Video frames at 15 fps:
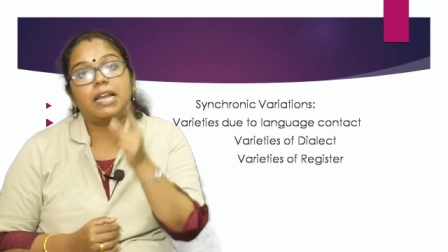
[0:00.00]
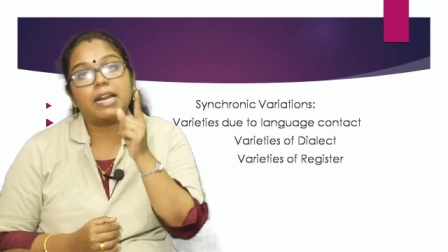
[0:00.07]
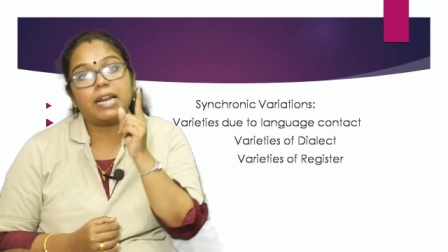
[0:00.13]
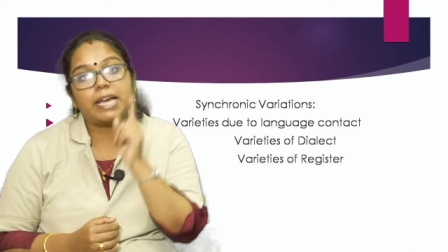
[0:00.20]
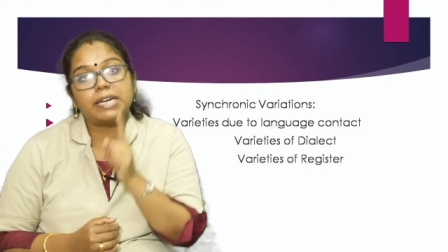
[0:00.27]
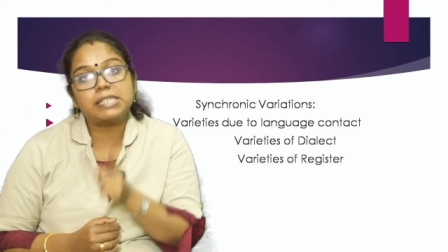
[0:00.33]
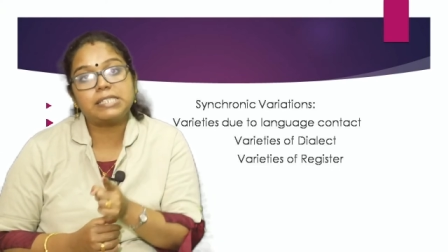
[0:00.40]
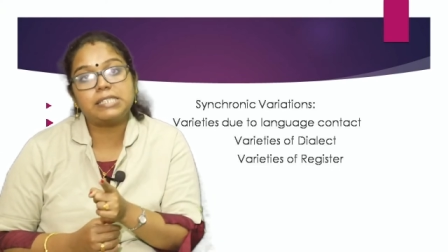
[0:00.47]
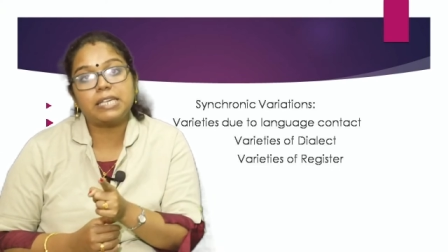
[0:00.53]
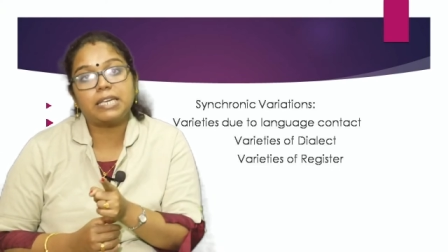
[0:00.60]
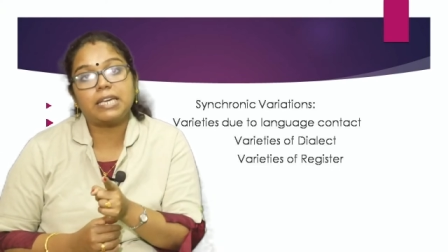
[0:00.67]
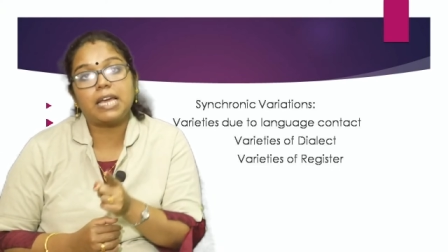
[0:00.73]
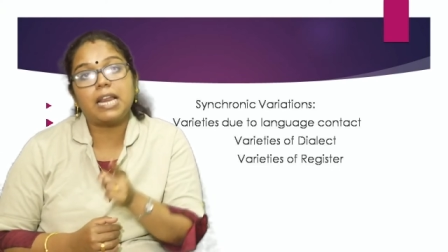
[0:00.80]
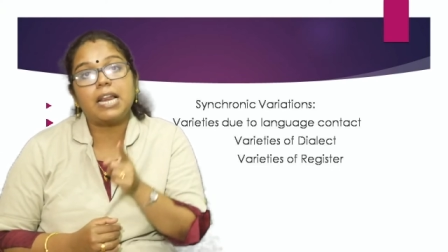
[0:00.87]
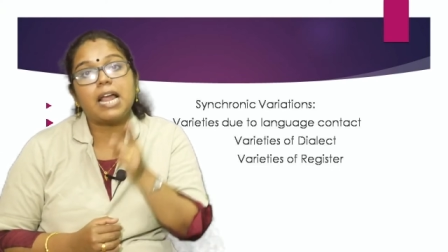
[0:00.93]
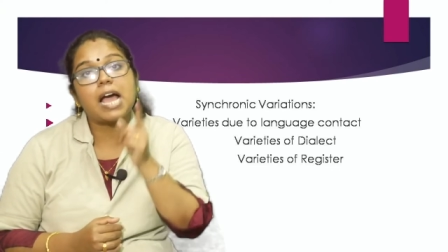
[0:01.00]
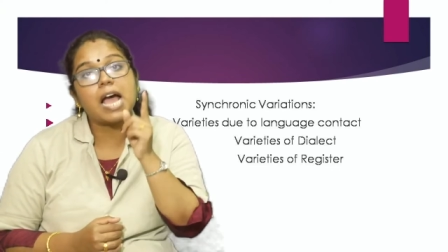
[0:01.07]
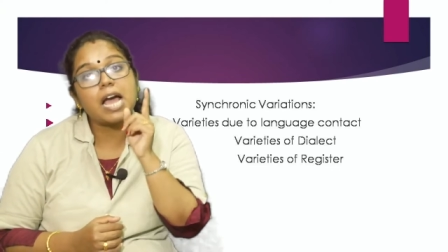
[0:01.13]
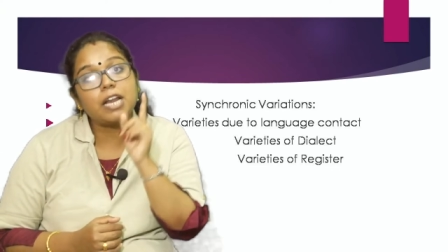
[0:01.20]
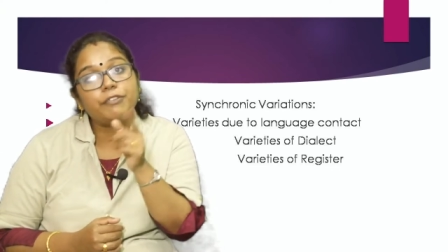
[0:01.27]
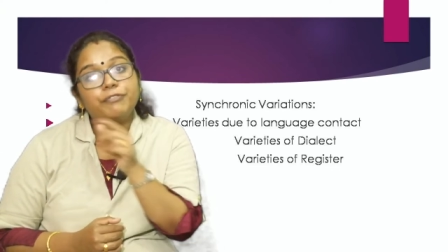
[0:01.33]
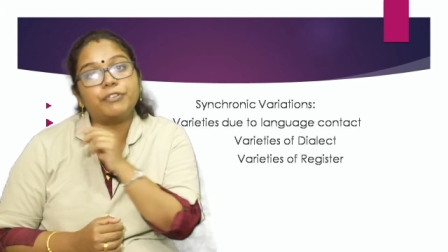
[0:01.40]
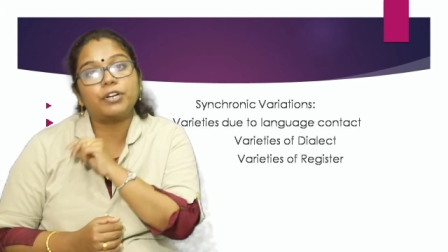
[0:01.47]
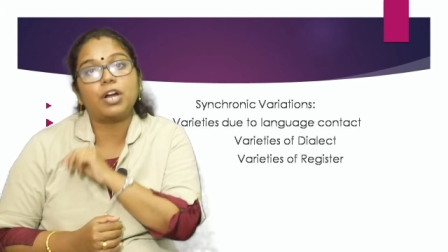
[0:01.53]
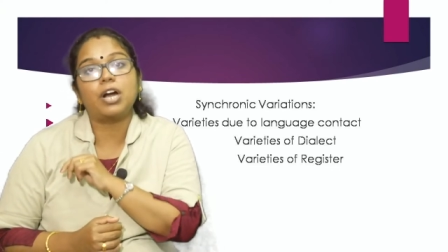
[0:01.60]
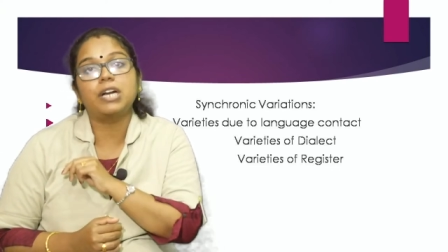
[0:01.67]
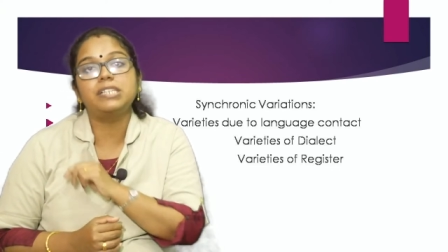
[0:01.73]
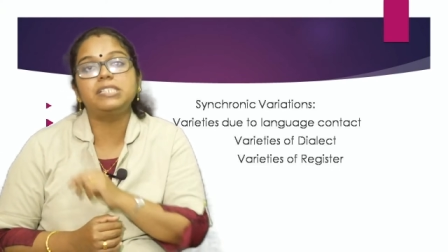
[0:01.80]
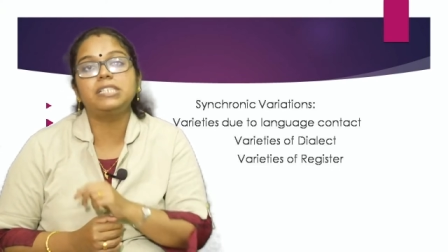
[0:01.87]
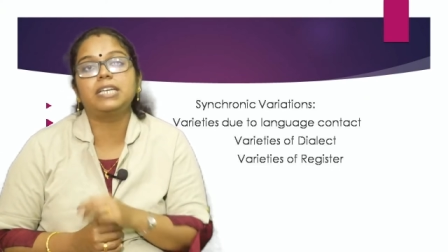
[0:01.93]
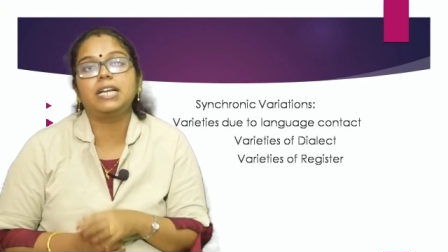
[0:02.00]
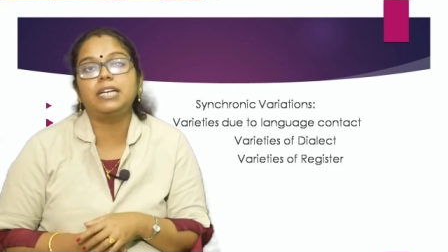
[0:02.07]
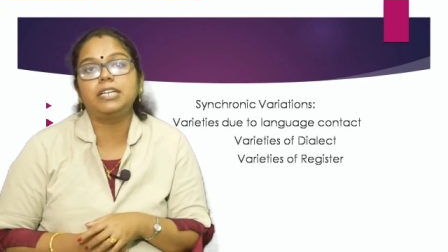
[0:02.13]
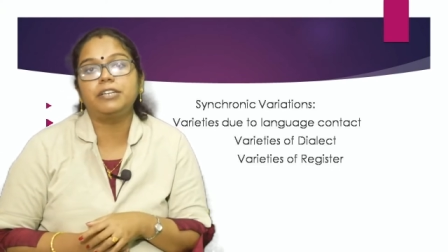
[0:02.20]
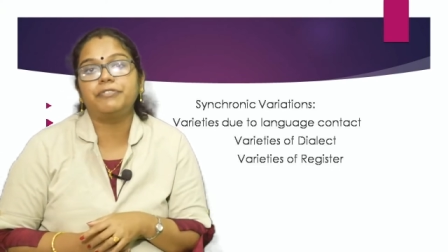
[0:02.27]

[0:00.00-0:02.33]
lexical and phonological